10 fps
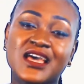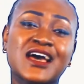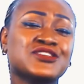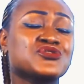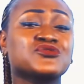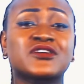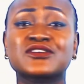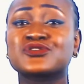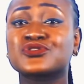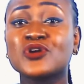And so there are
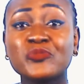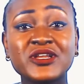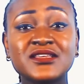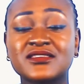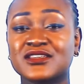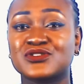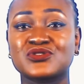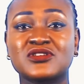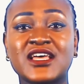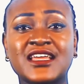so many things
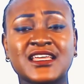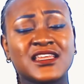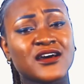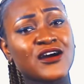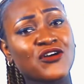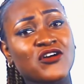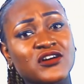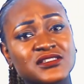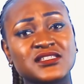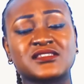to learn. In our
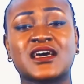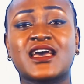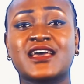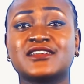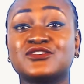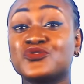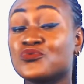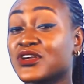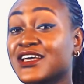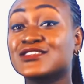courses ahead, you
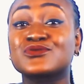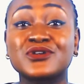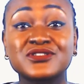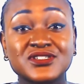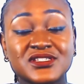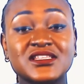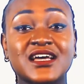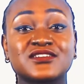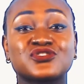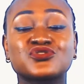will get to
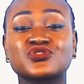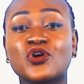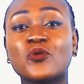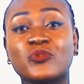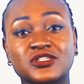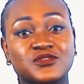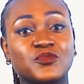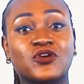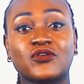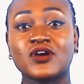understand so much
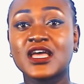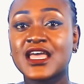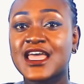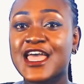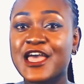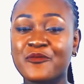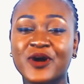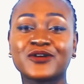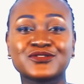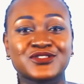more
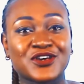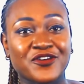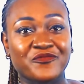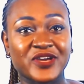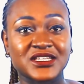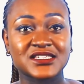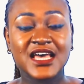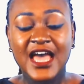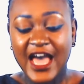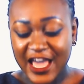about government.
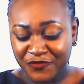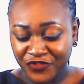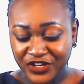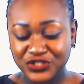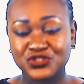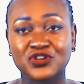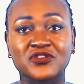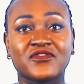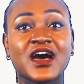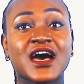I am very sure
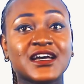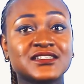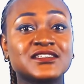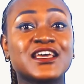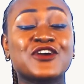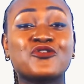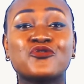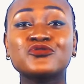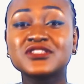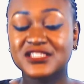you've had a
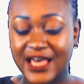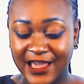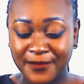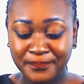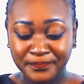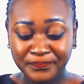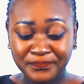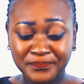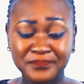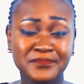good time
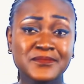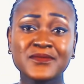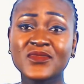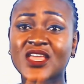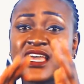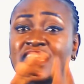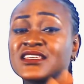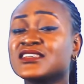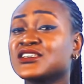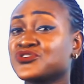in
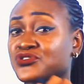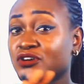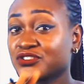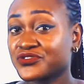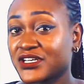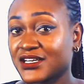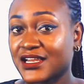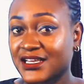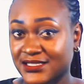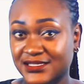this introductory
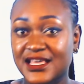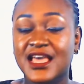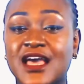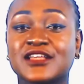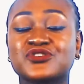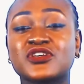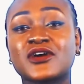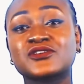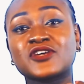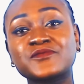class. And so in
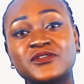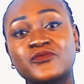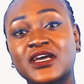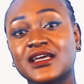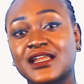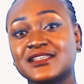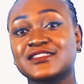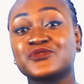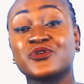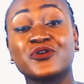our subsequent
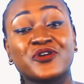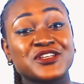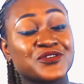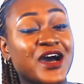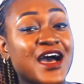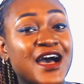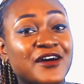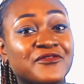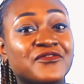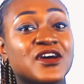classes, we are going to
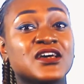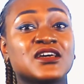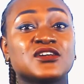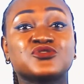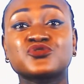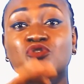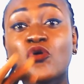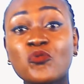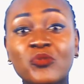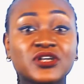have
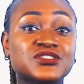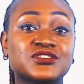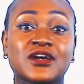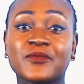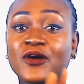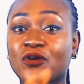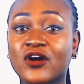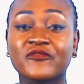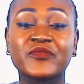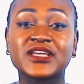so much about
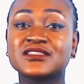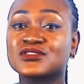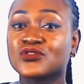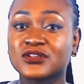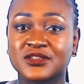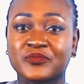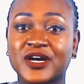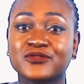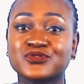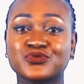government talked about.